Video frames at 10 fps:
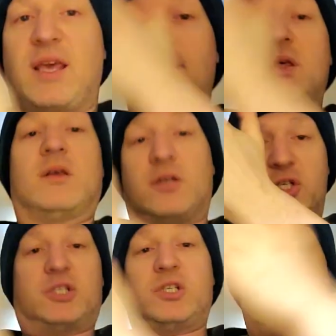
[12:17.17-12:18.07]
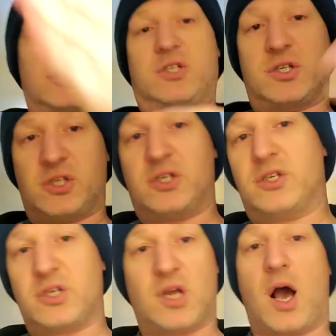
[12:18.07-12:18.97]
give me
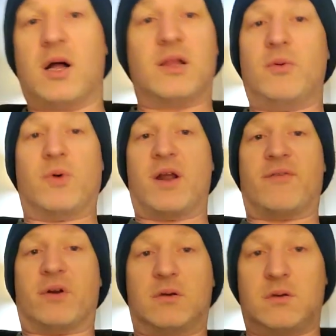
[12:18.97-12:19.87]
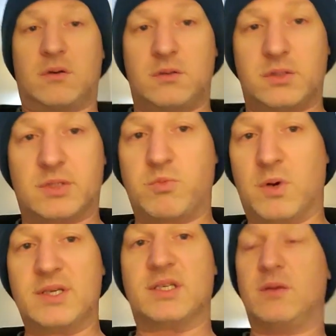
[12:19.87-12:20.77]
the I'll eat whatever. Just
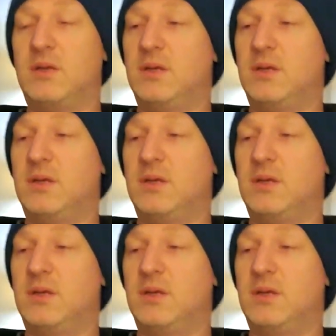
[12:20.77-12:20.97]
what is it?